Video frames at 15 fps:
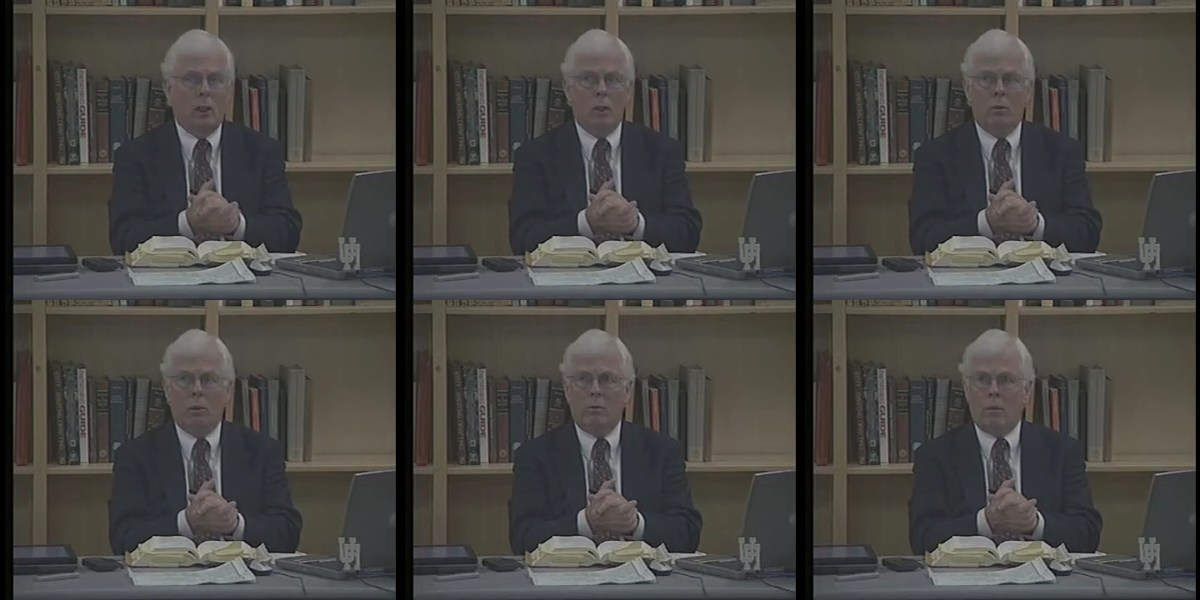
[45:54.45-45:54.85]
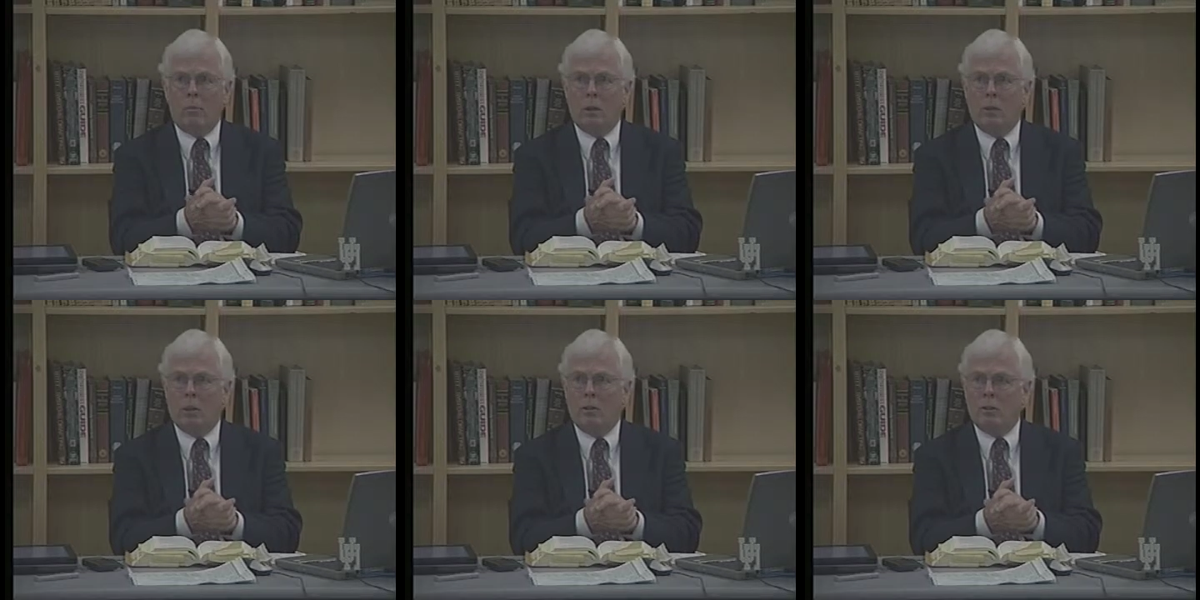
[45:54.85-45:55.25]
who have
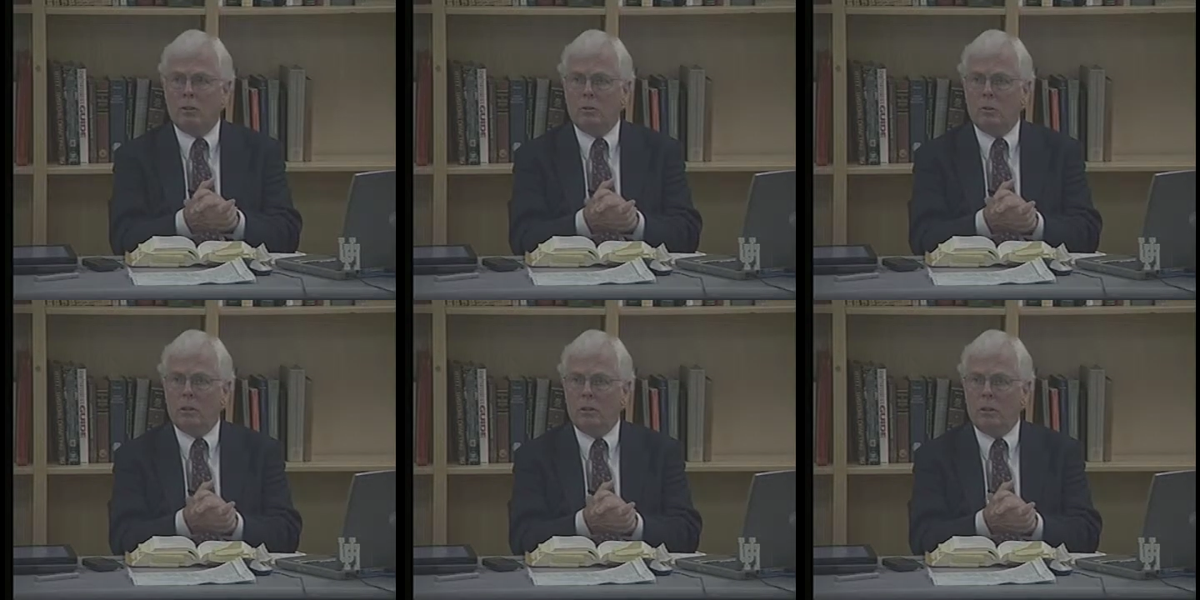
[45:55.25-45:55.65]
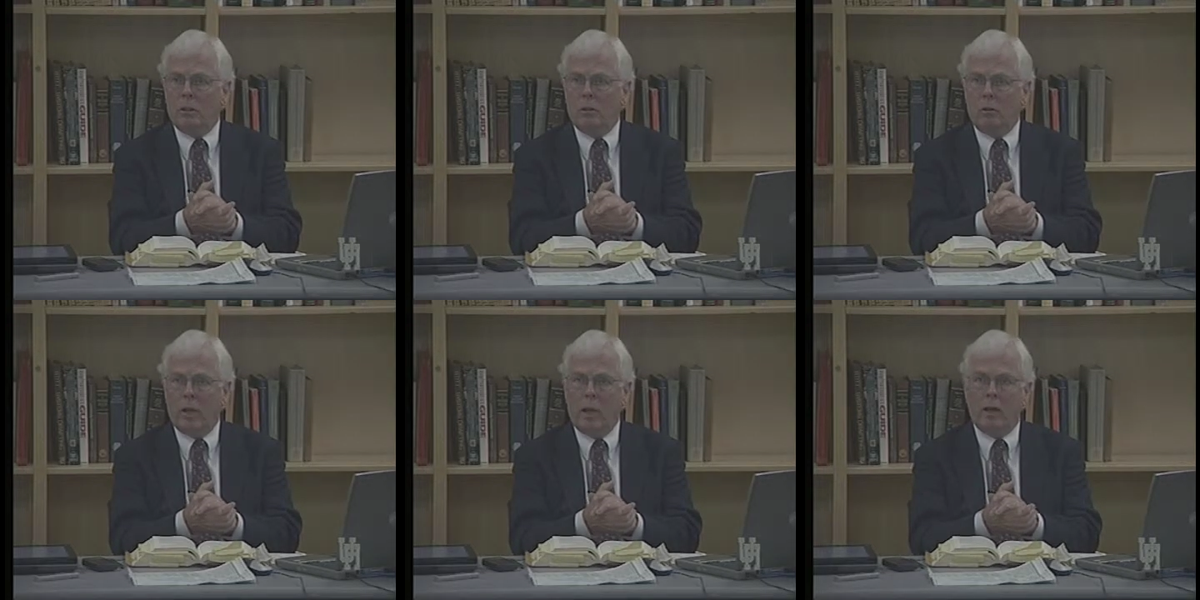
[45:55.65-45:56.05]
emerged within
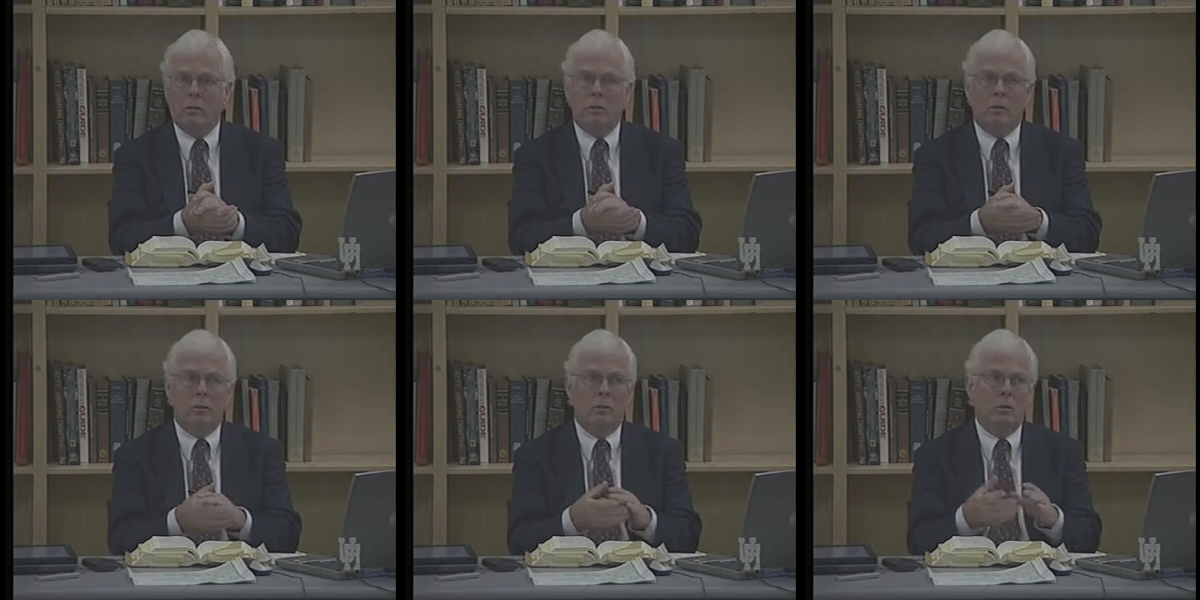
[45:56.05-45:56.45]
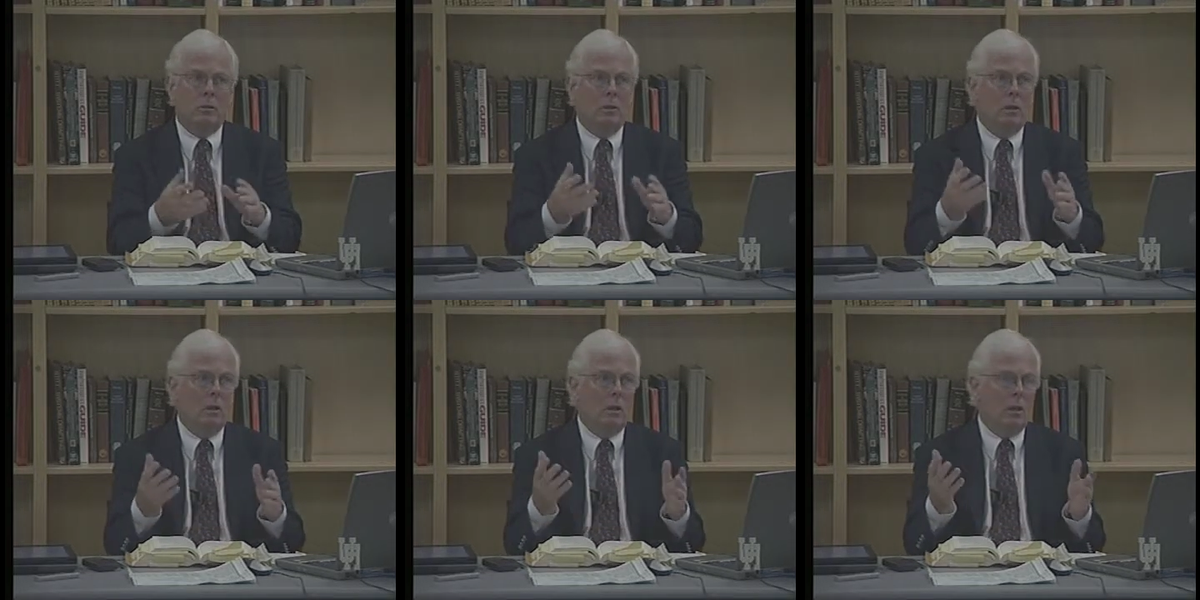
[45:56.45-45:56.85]
the last,
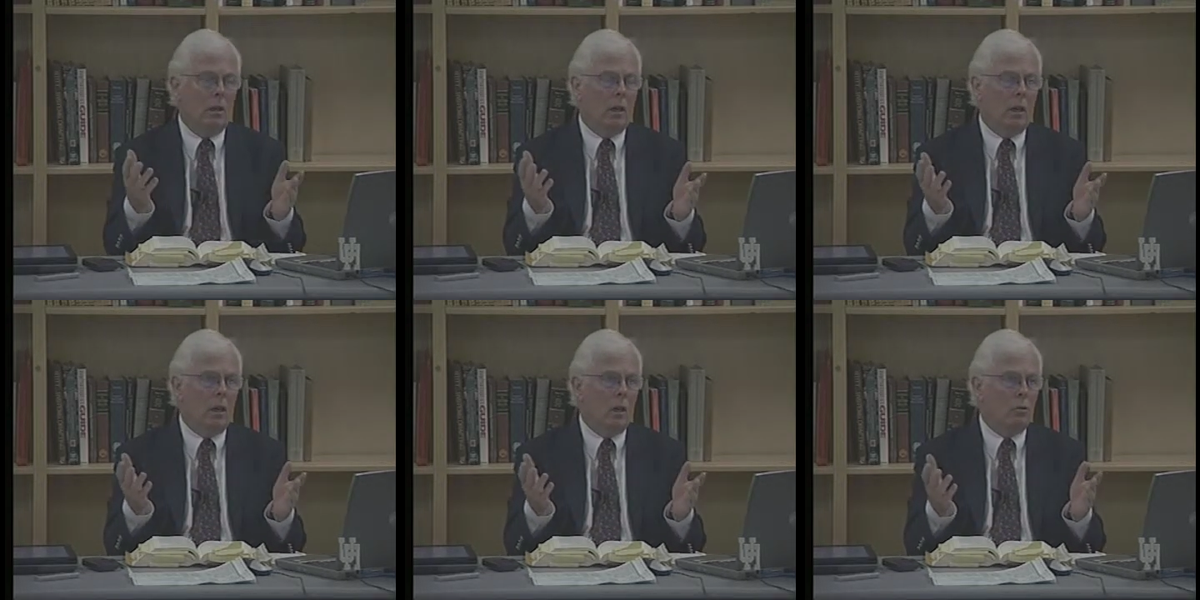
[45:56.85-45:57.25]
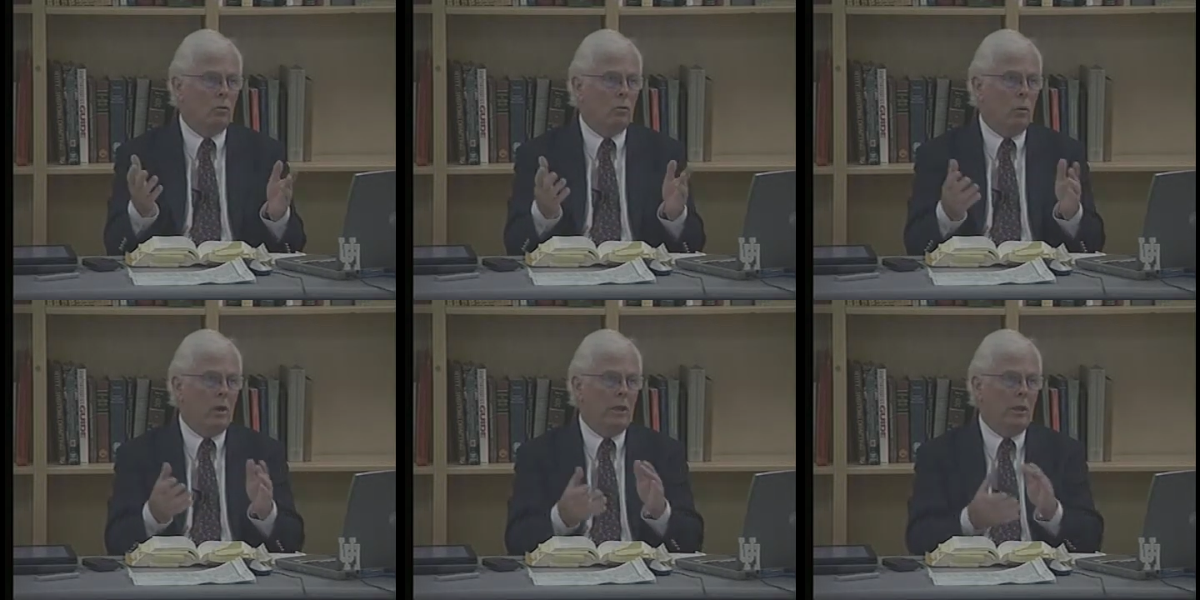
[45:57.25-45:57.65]

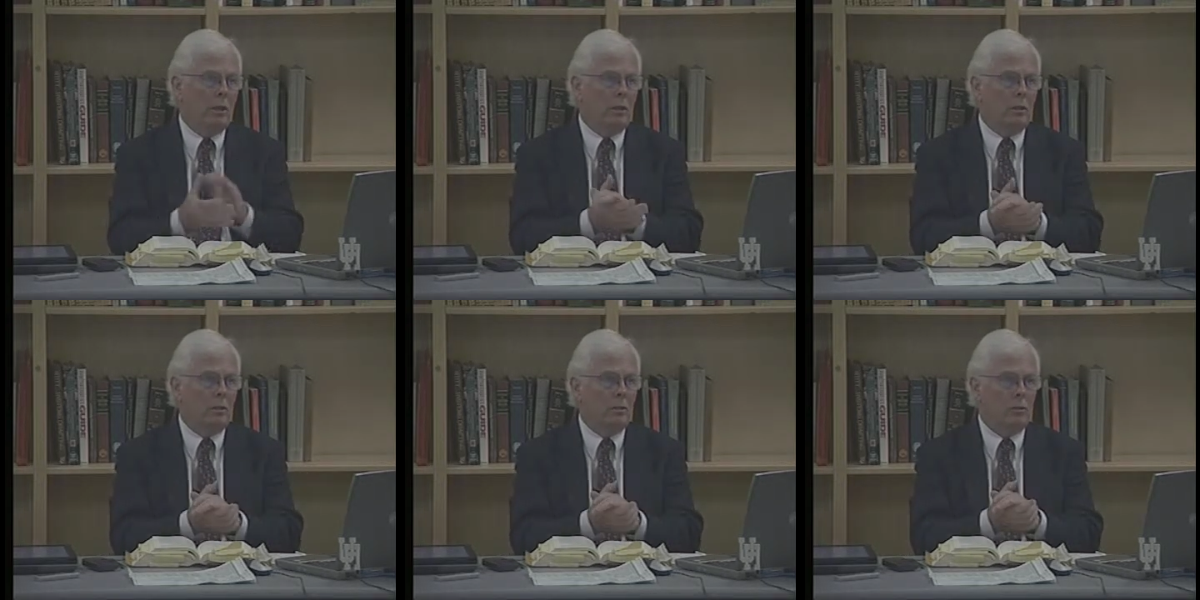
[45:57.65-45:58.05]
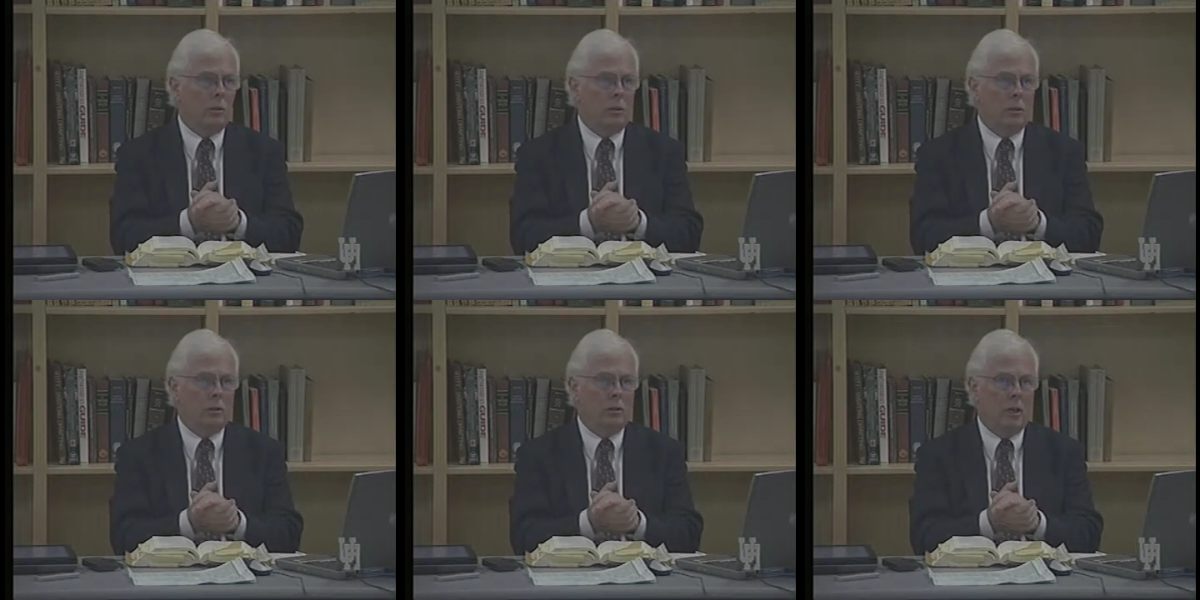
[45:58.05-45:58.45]
20 years
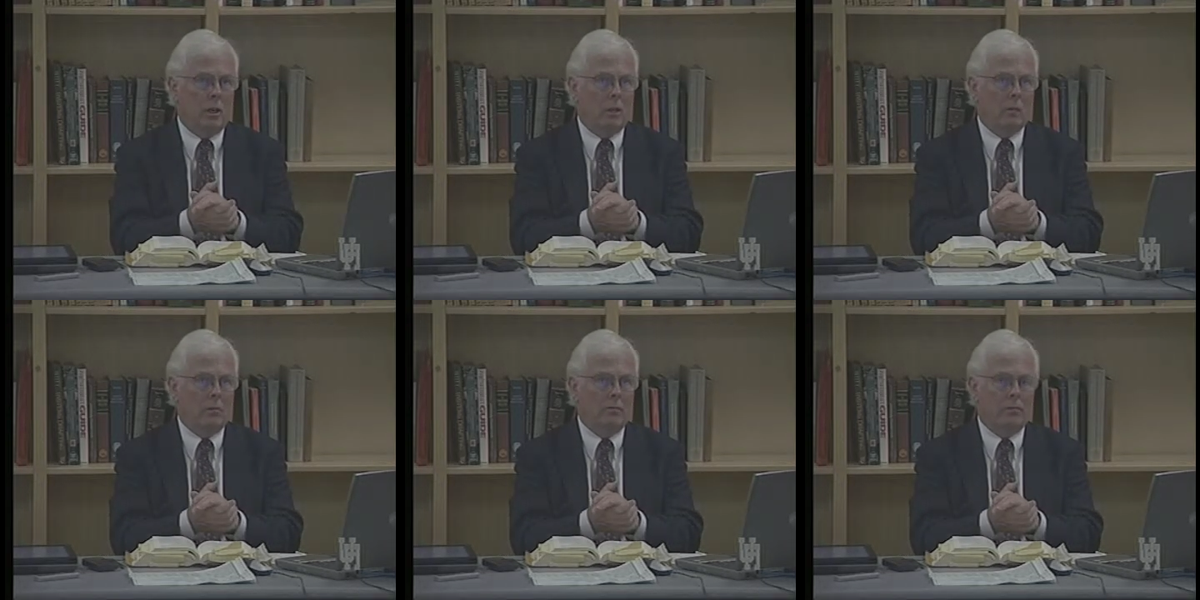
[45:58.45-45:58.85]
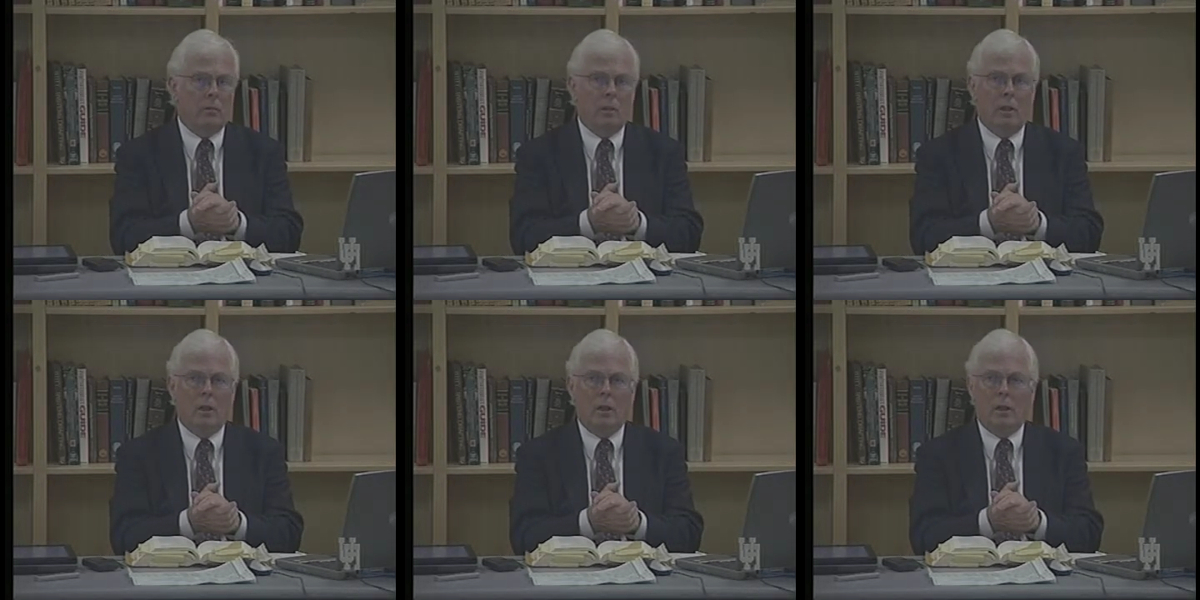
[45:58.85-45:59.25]
or so,
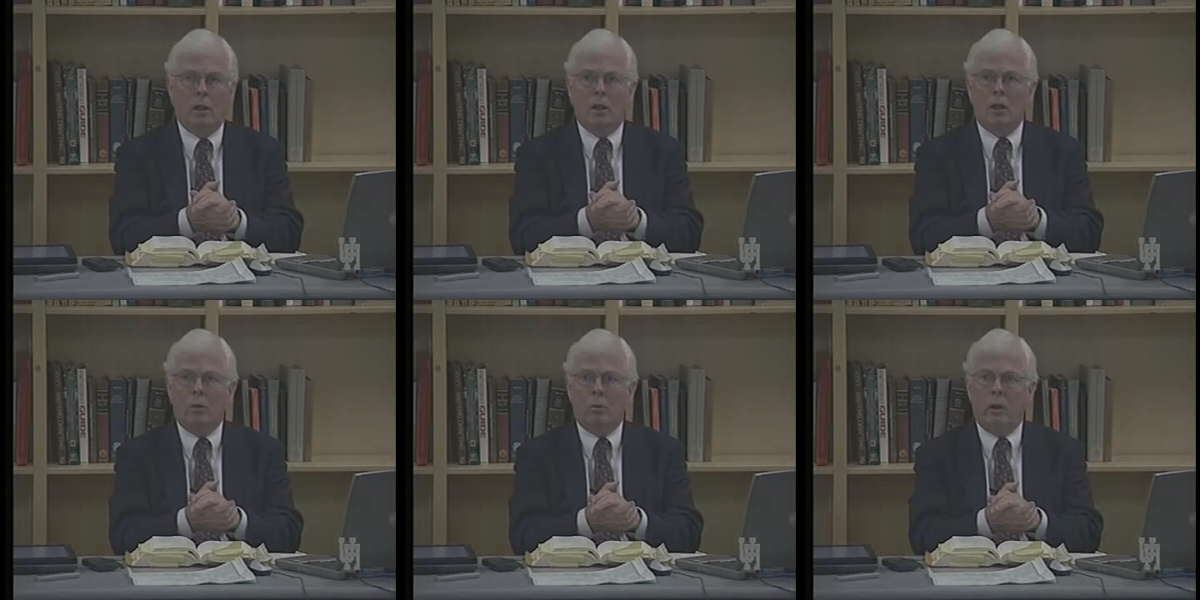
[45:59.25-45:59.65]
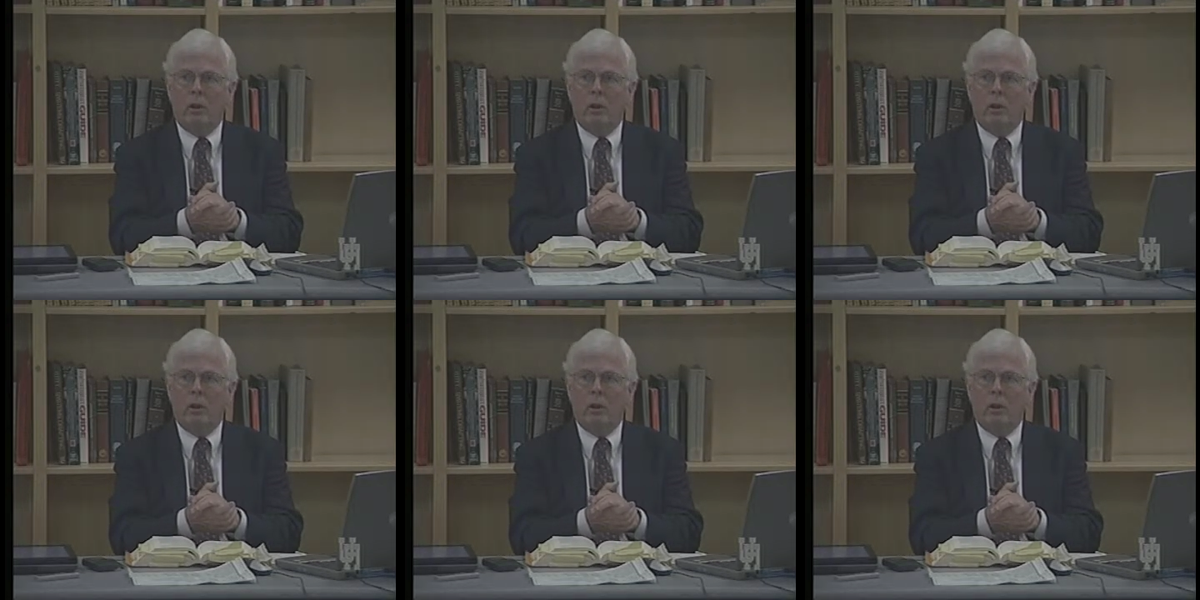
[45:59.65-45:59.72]
who